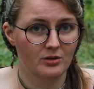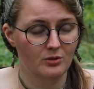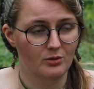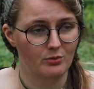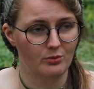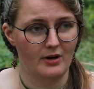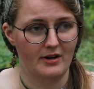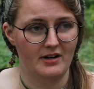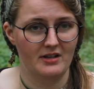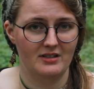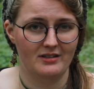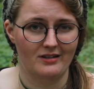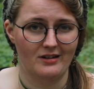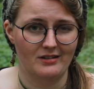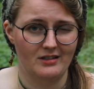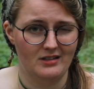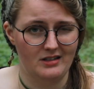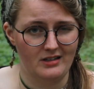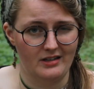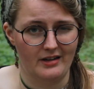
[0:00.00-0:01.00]

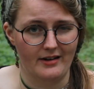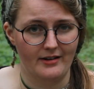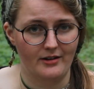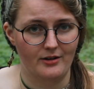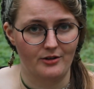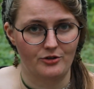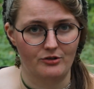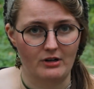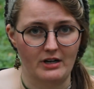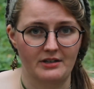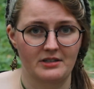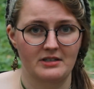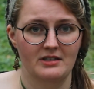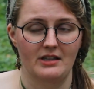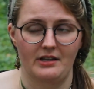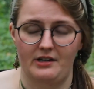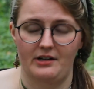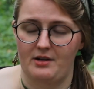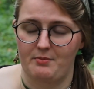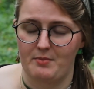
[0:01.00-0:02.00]
Renaissance style dress
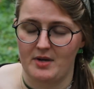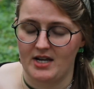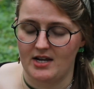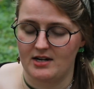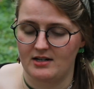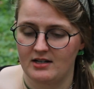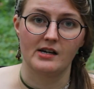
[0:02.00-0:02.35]
that I made